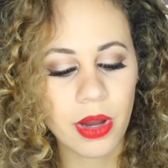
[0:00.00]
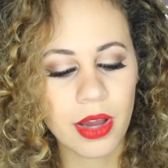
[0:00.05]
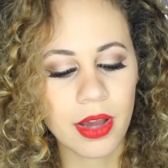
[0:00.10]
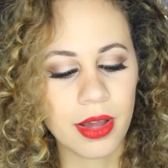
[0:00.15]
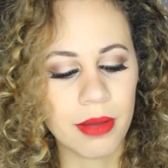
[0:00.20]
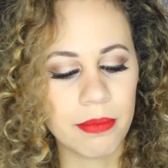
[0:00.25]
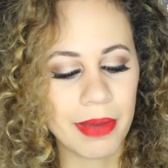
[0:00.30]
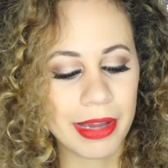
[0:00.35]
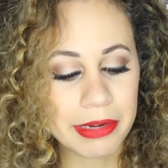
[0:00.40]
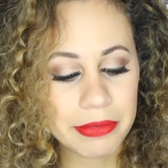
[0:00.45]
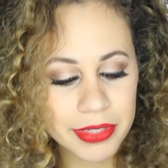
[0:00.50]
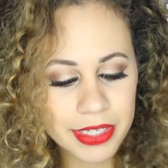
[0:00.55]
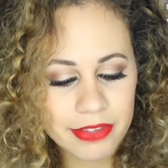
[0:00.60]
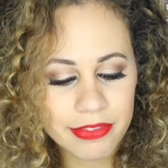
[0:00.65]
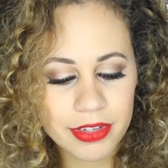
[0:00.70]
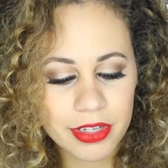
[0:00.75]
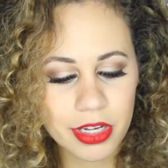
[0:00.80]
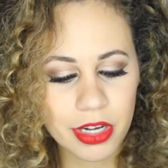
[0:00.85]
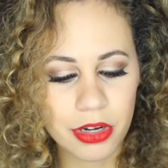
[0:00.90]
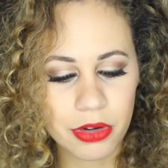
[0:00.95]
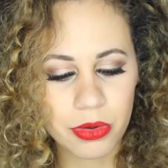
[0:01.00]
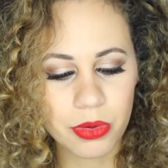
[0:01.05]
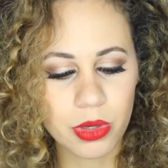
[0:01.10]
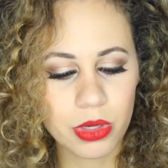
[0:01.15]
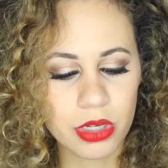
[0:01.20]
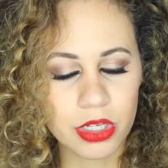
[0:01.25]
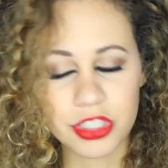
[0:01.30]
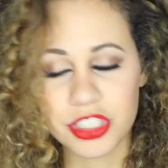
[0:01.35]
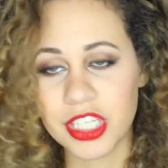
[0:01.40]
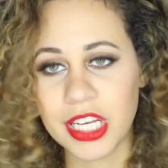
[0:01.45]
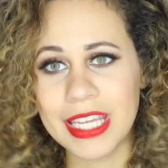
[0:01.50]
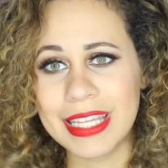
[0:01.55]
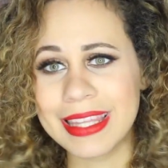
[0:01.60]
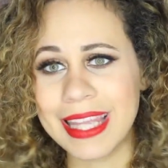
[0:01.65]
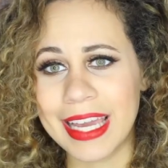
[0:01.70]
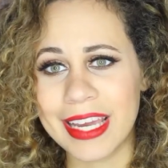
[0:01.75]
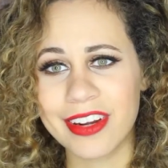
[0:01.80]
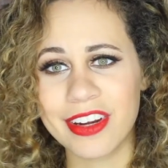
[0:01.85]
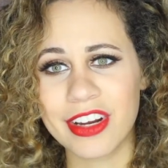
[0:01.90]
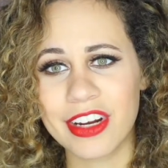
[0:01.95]
I would even go a shade
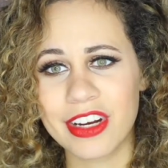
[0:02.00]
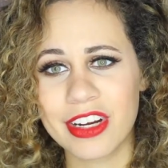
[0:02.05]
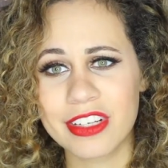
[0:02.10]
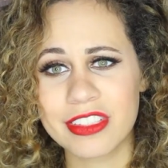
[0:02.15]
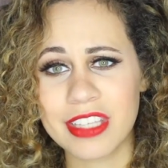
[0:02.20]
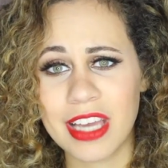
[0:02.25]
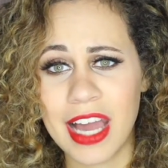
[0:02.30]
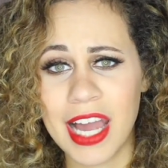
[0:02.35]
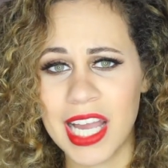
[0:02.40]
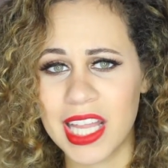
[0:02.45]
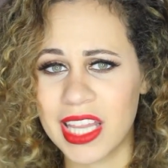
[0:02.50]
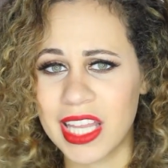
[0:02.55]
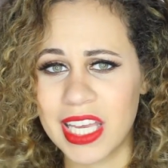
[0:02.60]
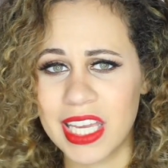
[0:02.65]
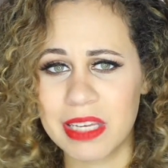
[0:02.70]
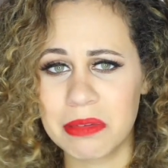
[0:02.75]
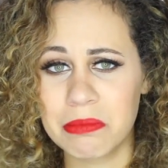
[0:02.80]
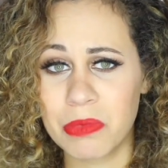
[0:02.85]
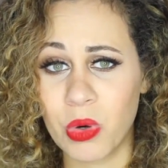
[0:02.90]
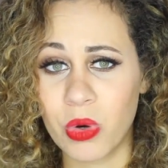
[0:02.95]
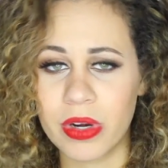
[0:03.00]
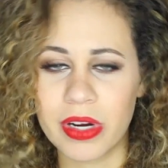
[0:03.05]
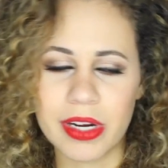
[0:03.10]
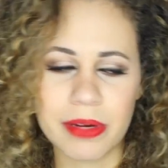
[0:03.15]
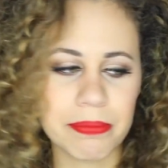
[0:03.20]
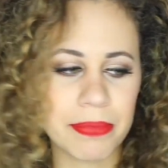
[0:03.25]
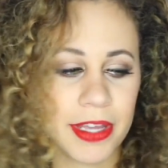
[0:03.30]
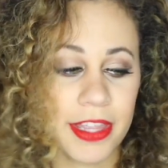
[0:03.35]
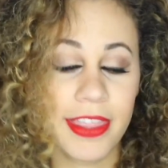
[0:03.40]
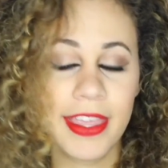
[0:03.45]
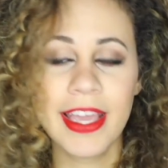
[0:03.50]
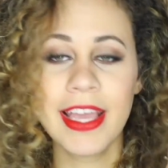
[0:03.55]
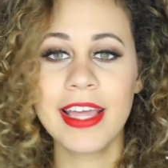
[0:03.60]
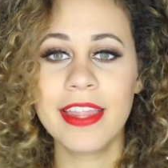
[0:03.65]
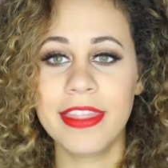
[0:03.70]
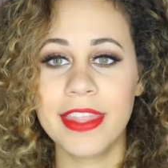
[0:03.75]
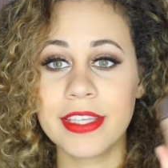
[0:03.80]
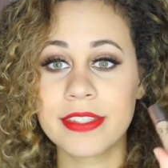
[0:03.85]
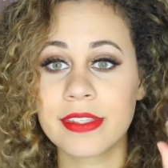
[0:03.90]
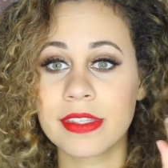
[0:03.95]
lighter to highlight more, but
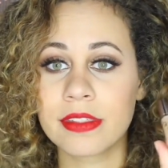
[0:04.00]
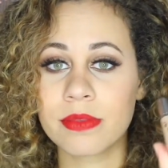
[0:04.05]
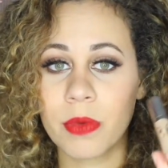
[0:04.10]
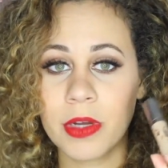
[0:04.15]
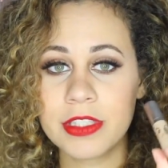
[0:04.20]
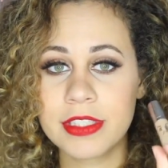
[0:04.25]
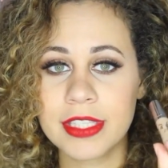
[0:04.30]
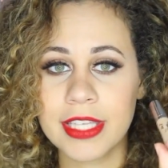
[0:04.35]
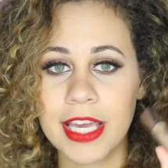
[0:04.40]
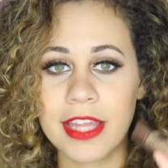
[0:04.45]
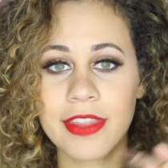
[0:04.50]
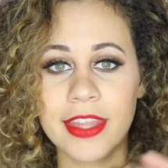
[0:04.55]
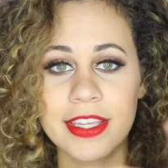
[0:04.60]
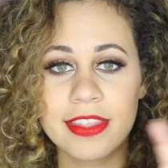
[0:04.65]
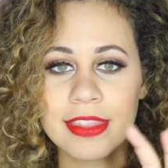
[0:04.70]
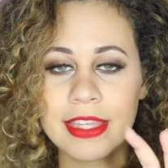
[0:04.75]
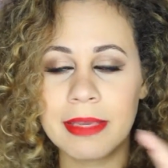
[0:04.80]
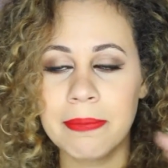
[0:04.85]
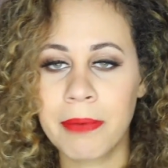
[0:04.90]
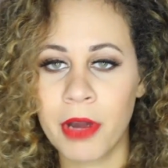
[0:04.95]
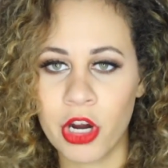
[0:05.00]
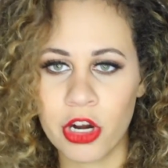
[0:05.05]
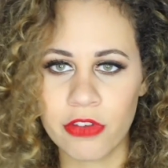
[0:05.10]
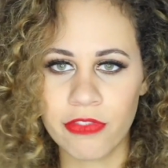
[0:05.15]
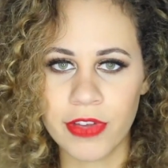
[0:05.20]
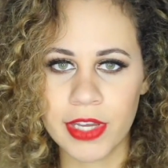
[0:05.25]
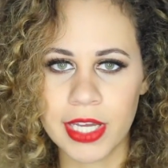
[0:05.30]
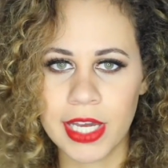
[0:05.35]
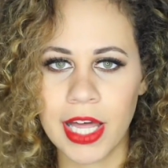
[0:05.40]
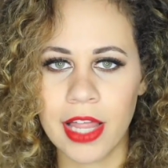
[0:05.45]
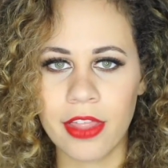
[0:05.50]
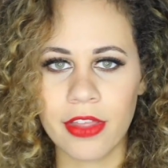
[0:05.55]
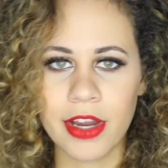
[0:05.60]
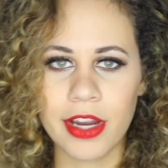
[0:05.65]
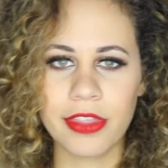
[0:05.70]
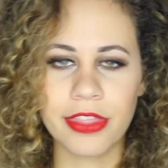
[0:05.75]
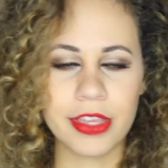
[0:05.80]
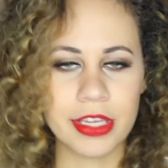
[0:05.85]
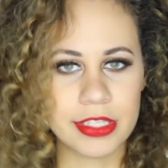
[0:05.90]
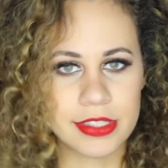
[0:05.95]
this is once again like the perfect color.
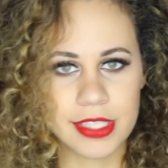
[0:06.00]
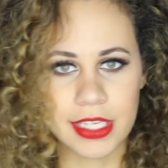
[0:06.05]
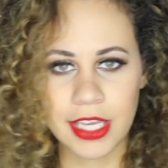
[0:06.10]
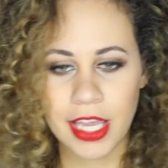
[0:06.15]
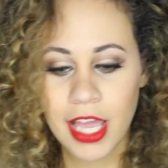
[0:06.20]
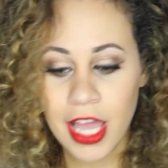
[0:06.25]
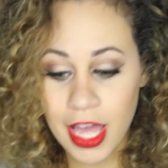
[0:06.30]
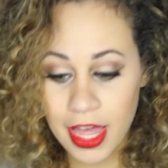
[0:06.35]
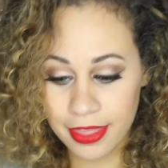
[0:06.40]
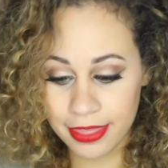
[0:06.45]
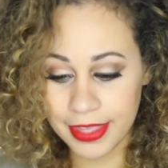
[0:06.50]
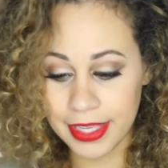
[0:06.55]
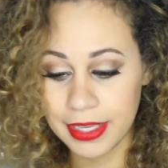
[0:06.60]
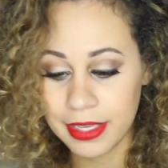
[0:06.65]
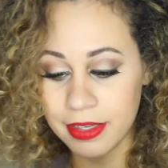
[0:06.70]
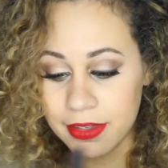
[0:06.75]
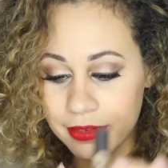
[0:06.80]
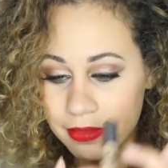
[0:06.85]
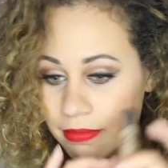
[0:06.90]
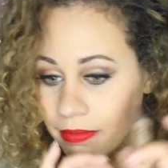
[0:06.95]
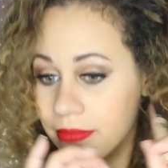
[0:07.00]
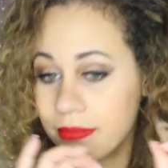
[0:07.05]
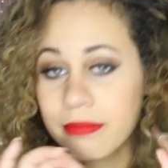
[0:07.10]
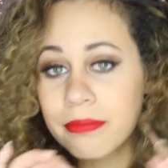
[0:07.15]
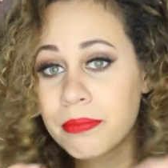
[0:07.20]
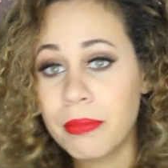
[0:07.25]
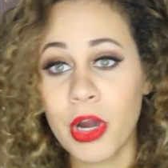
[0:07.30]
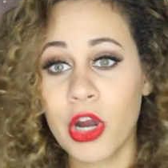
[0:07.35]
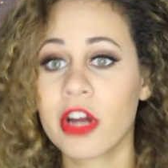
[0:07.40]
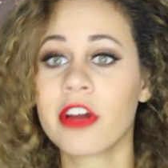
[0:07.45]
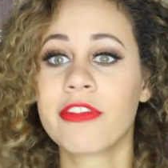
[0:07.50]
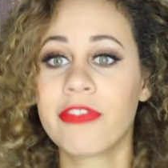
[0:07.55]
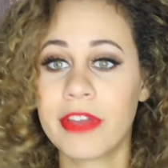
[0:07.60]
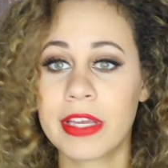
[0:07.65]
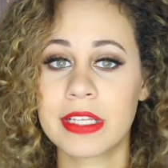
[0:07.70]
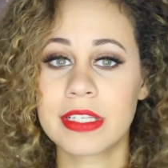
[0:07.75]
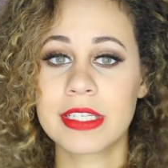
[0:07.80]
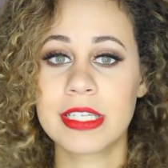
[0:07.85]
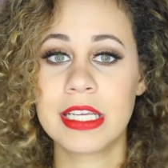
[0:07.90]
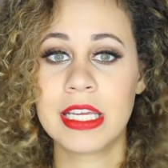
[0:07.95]
I think it's like the
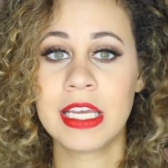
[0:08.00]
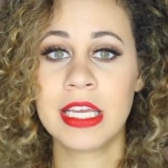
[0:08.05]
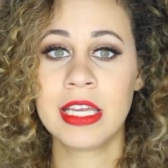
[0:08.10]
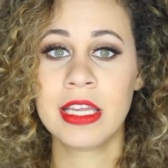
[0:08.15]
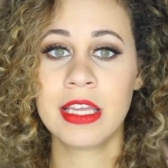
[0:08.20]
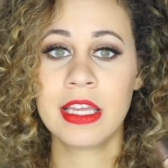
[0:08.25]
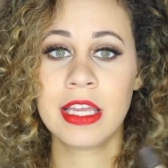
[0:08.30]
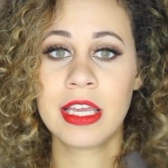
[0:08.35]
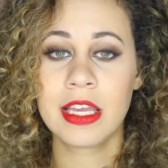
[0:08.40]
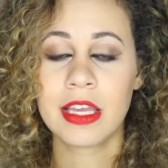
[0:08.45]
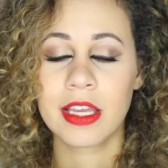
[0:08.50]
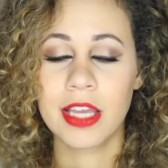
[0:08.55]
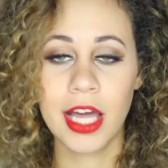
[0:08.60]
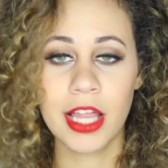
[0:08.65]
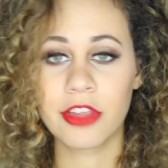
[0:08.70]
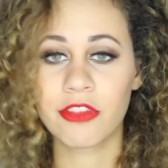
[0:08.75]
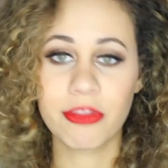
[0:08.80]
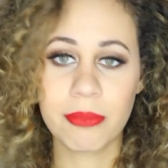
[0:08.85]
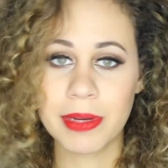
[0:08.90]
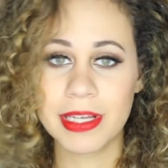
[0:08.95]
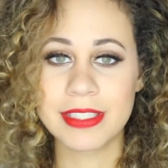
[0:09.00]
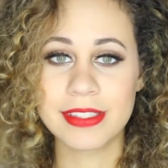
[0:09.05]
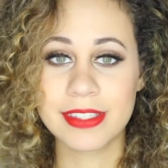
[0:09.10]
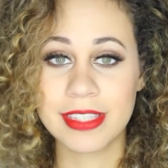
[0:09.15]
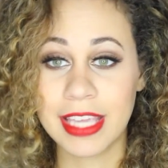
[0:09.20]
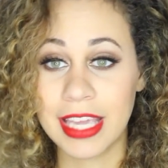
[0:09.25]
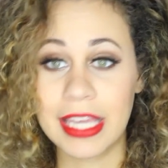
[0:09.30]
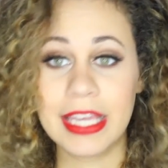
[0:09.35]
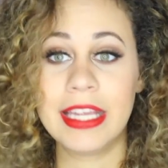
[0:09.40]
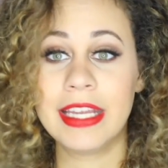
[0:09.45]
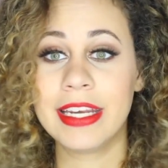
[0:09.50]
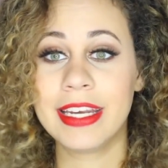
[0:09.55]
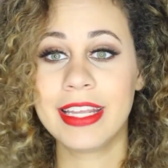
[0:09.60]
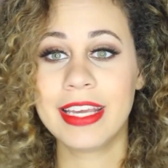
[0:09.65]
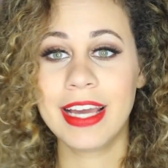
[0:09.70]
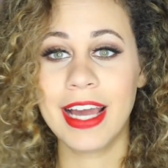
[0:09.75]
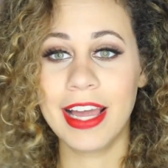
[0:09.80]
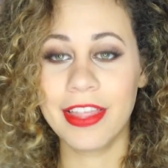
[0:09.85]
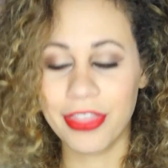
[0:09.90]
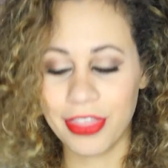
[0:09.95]
perfect color for my
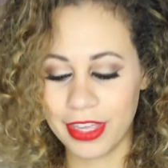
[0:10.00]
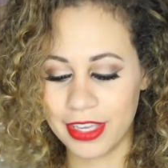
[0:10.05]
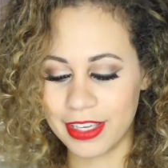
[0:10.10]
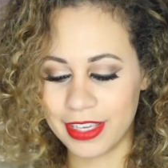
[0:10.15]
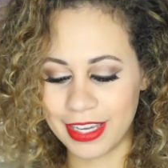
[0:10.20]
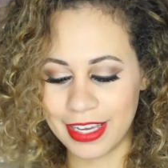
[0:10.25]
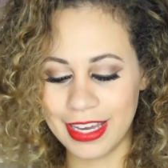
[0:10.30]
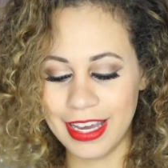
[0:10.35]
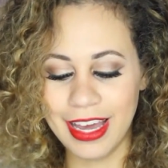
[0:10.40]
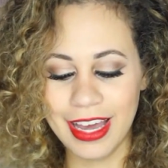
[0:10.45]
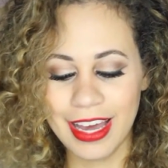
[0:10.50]
skin, I think.